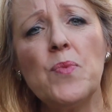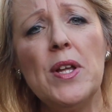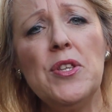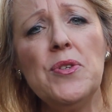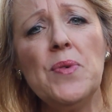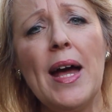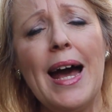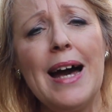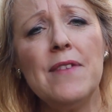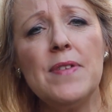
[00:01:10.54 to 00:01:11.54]
When you
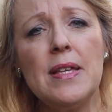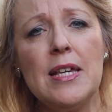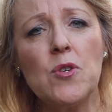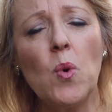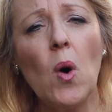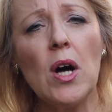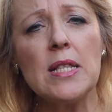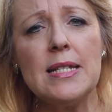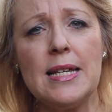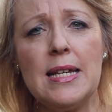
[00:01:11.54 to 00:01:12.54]
have
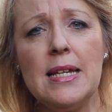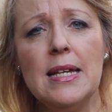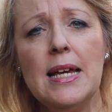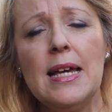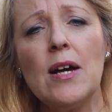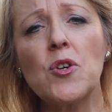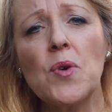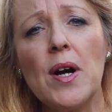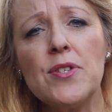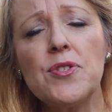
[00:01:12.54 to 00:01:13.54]
equality
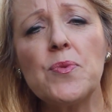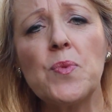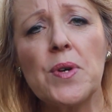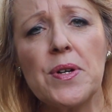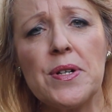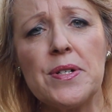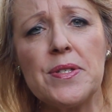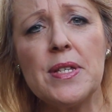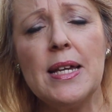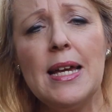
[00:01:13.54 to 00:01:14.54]
across the
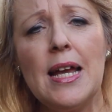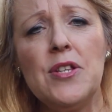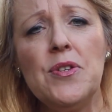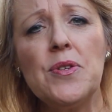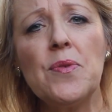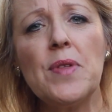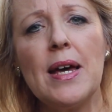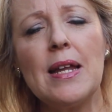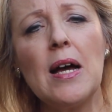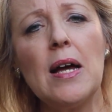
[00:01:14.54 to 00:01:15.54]
world, and you know
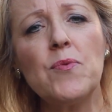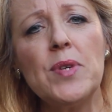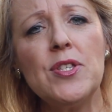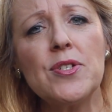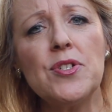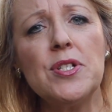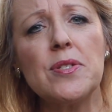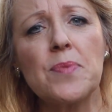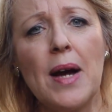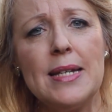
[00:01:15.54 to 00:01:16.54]
that research is
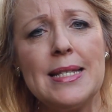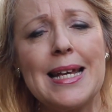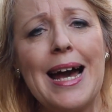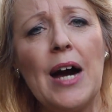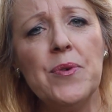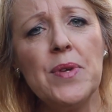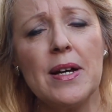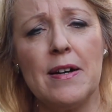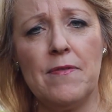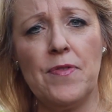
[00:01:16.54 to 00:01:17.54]
arising out
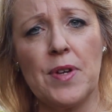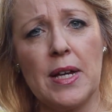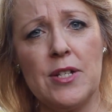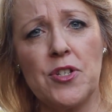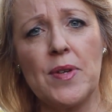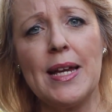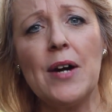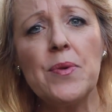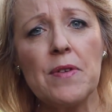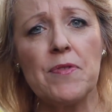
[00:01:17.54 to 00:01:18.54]
of the country,
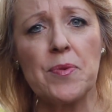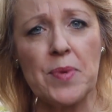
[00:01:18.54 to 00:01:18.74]
out of the